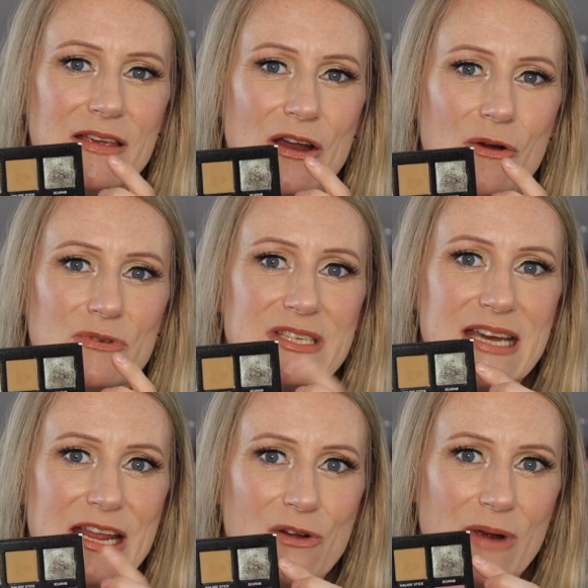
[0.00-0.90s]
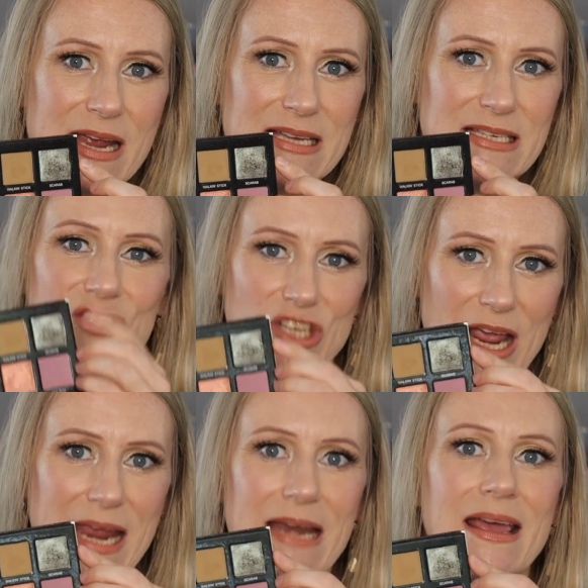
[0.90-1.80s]
you know, Sydney Grace
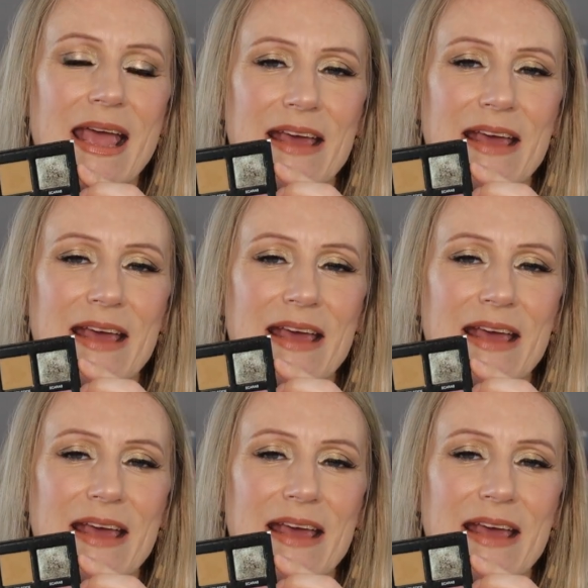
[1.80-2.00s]
shade.